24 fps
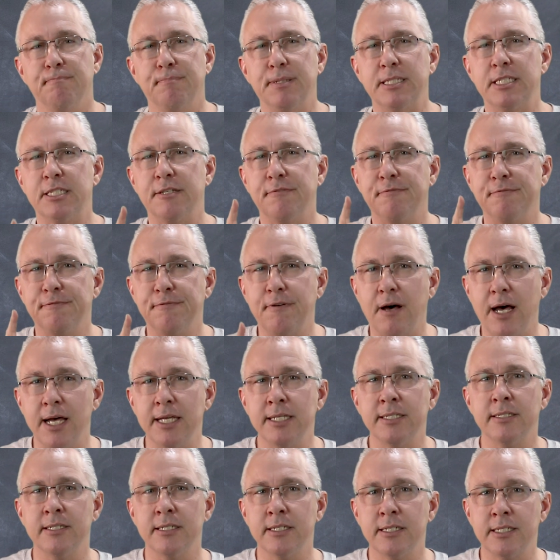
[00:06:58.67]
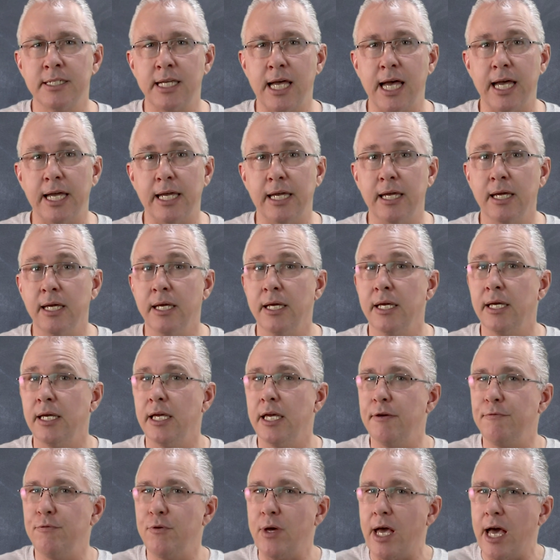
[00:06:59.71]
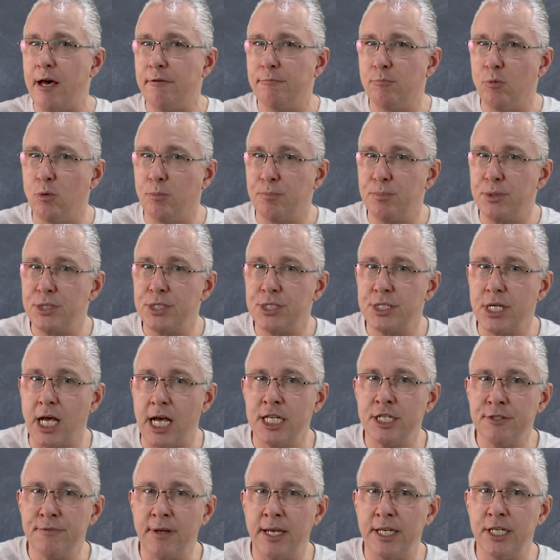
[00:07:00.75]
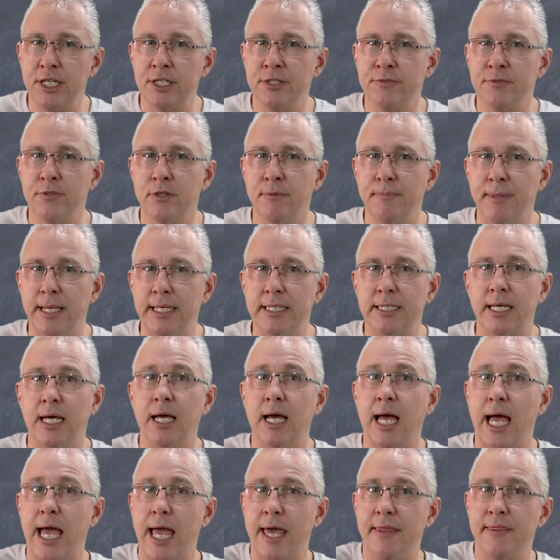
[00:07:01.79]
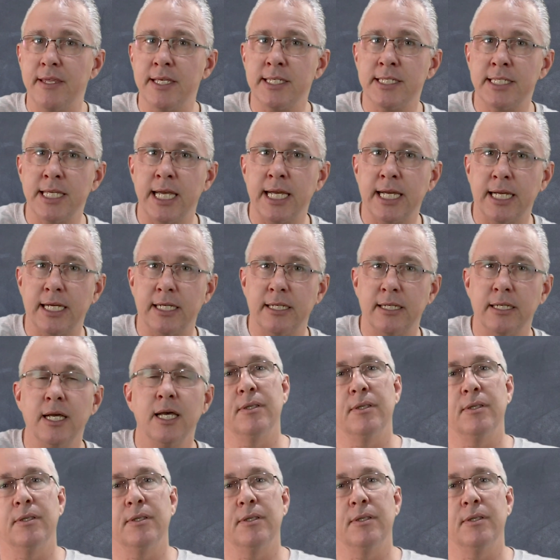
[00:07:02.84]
But suffice to say, if you have more precise values for the meter and the second,